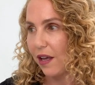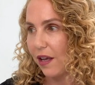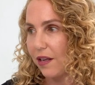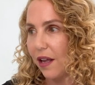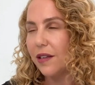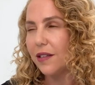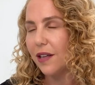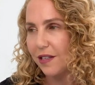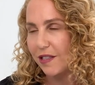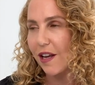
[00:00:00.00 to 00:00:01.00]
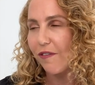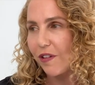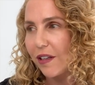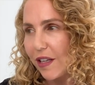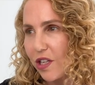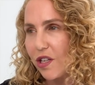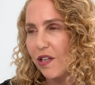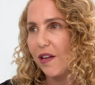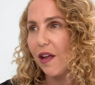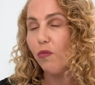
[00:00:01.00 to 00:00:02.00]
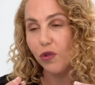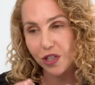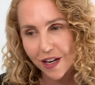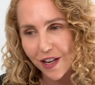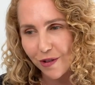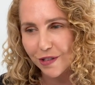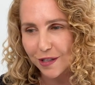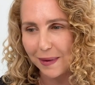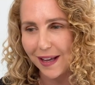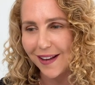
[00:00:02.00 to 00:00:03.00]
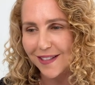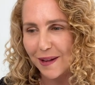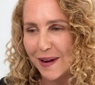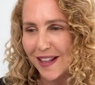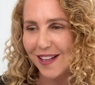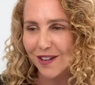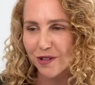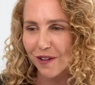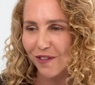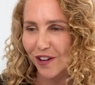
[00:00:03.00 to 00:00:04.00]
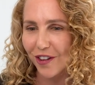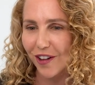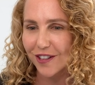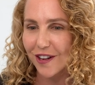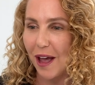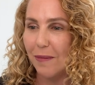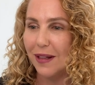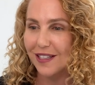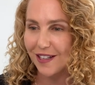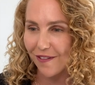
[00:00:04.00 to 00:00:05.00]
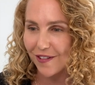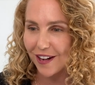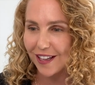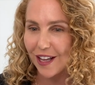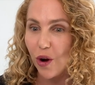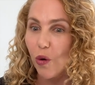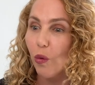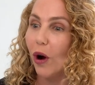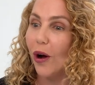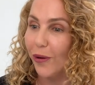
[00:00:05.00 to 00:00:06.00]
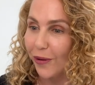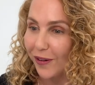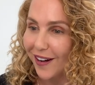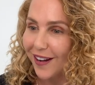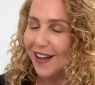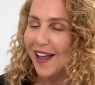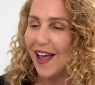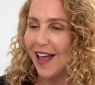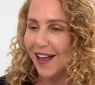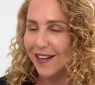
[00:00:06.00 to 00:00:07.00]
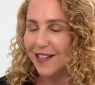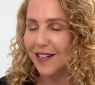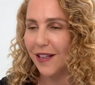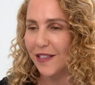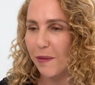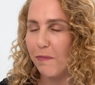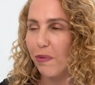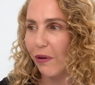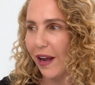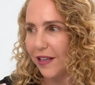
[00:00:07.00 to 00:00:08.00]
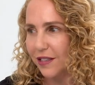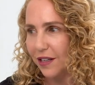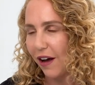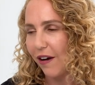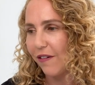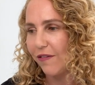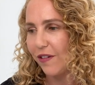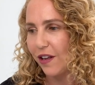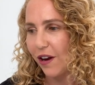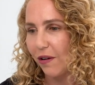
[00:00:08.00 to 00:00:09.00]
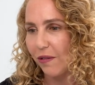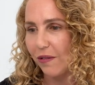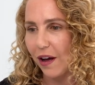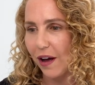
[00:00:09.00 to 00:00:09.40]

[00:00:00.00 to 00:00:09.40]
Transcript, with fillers: it's definitely, it didn't used to be, because I've been in the industry for a long time. It's definitely grown and its embrace of, you know,